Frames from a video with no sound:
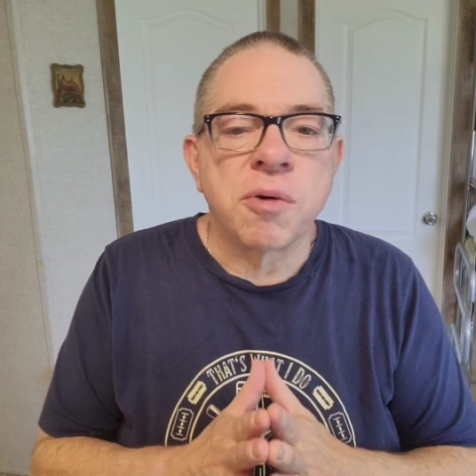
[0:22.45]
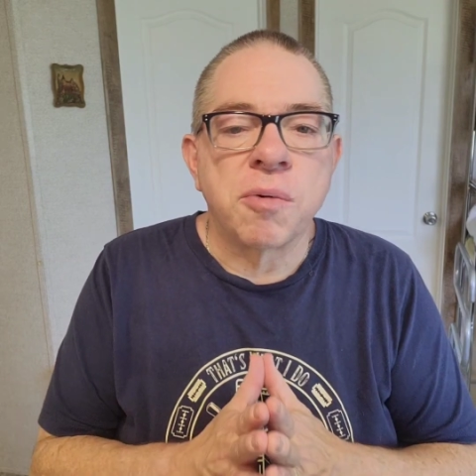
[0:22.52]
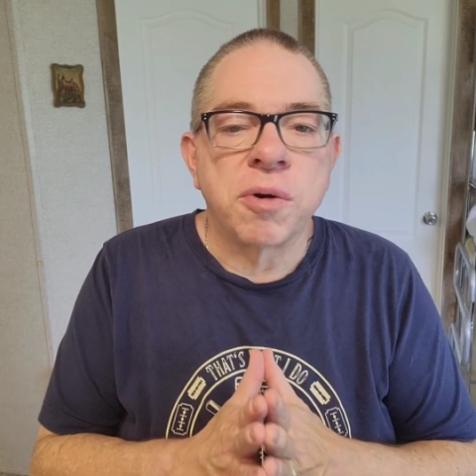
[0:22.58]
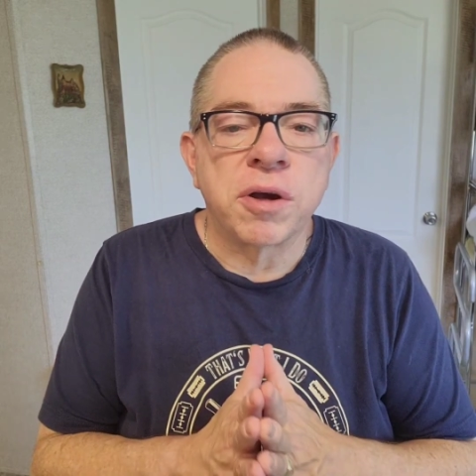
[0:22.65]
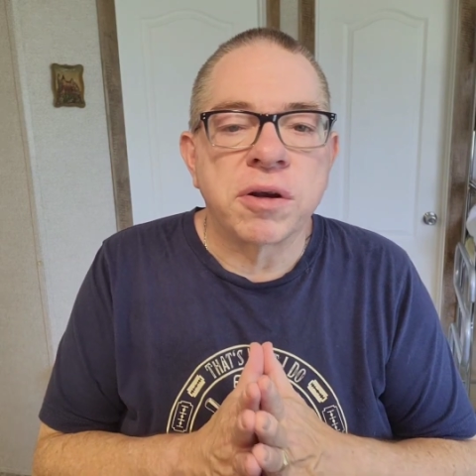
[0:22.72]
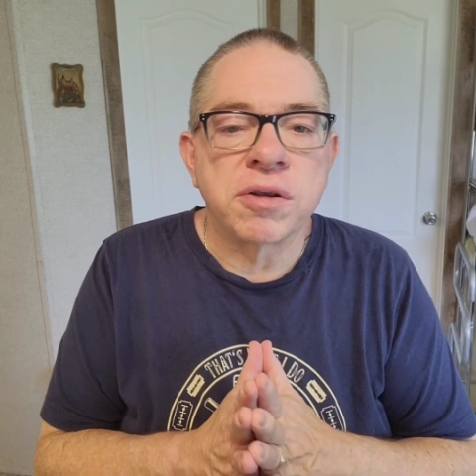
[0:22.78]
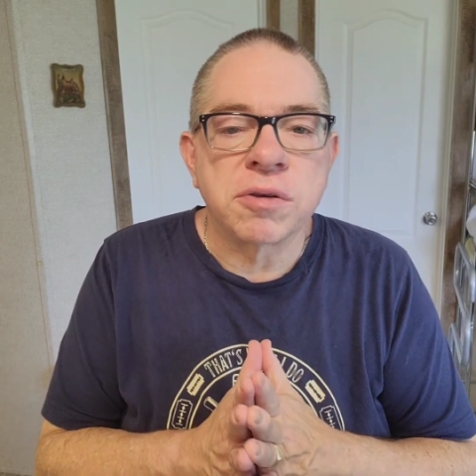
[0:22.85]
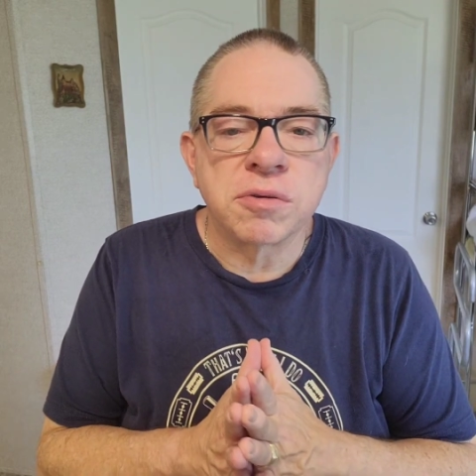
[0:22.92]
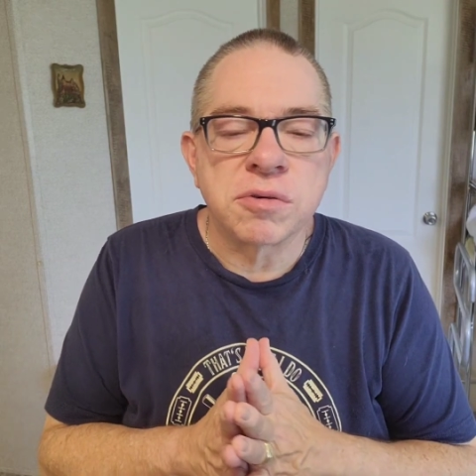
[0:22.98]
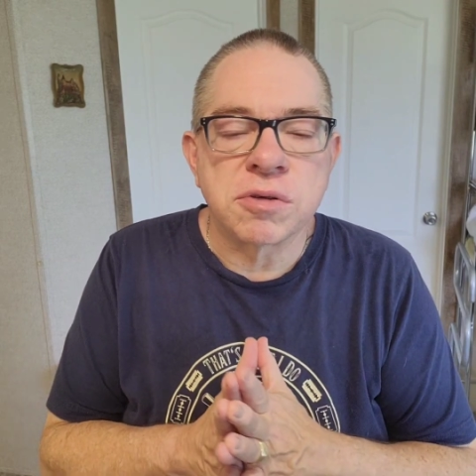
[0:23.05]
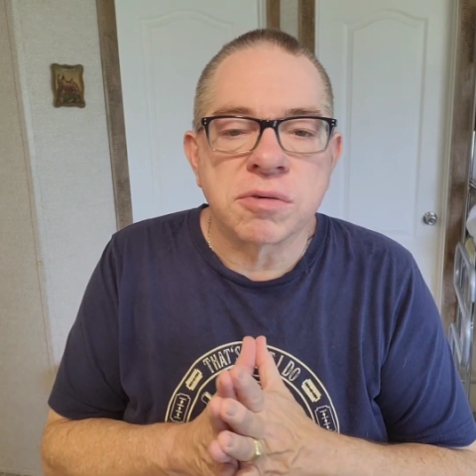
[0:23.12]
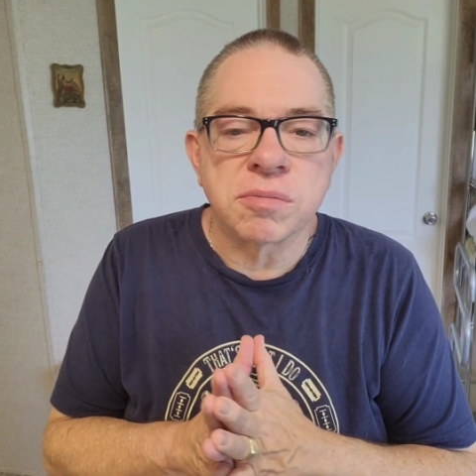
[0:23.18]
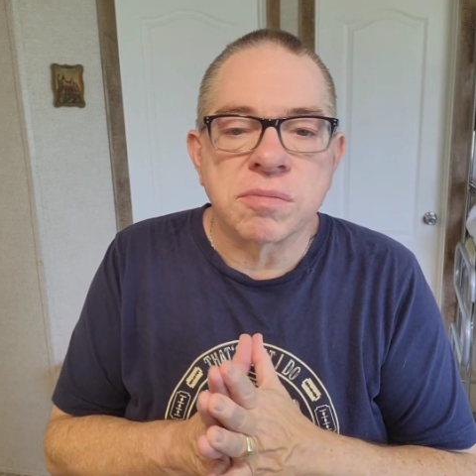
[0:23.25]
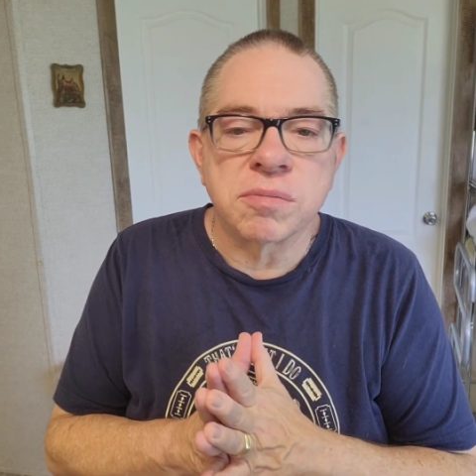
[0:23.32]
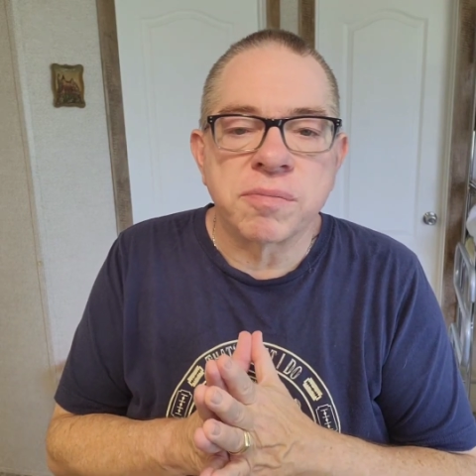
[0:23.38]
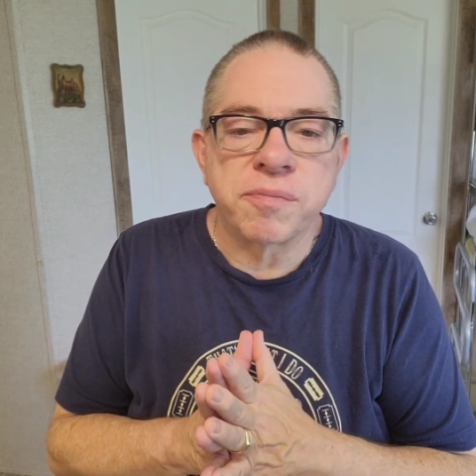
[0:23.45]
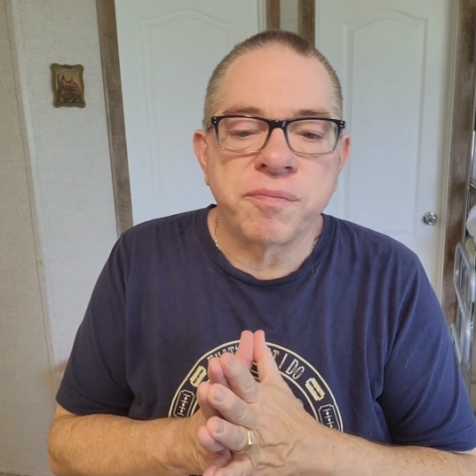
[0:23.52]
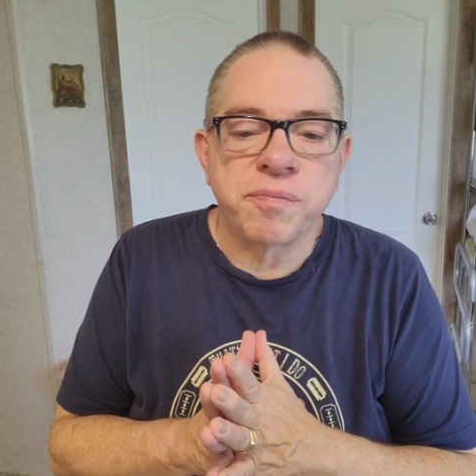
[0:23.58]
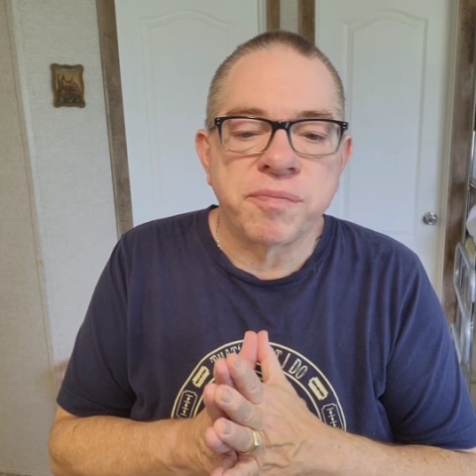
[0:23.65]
We're going to do some